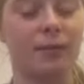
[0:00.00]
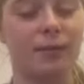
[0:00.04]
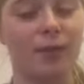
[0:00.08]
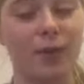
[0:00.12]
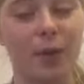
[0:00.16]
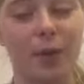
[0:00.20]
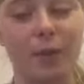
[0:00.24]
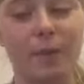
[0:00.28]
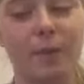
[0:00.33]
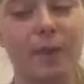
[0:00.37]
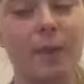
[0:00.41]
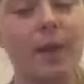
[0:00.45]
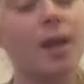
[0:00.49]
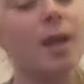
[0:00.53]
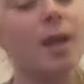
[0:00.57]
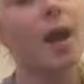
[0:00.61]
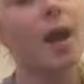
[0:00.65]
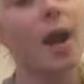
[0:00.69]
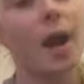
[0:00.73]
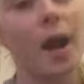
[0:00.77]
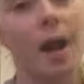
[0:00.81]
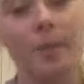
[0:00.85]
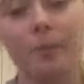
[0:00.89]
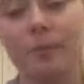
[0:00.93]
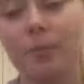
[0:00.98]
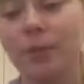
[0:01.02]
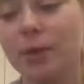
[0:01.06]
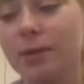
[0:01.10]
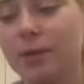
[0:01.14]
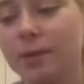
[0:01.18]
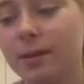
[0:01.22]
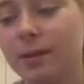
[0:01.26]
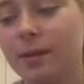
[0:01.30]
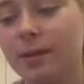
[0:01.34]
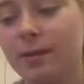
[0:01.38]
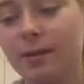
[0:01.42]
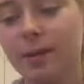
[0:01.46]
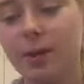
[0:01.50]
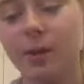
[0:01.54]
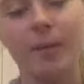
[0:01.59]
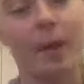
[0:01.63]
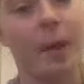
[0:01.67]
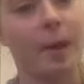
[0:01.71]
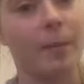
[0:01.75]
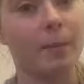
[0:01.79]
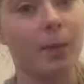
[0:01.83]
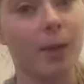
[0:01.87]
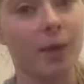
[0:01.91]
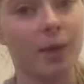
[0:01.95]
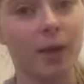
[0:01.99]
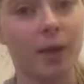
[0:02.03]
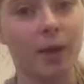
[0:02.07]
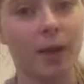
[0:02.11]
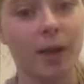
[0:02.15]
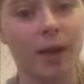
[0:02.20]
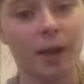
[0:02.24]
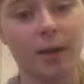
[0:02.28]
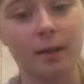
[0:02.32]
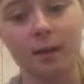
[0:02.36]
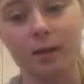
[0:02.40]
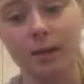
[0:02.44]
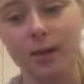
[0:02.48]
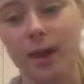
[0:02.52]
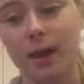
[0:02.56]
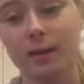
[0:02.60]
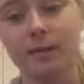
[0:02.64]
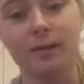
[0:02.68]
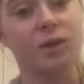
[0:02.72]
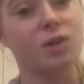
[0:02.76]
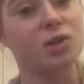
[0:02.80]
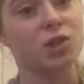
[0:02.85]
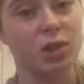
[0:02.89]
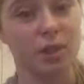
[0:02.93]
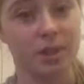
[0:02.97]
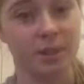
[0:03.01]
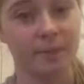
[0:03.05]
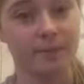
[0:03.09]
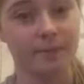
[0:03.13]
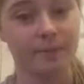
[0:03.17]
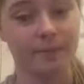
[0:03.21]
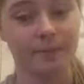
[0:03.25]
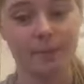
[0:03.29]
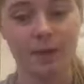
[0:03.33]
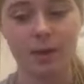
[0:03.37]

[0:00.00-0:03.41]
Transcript: So I'm putting this in the back burner and not touching it.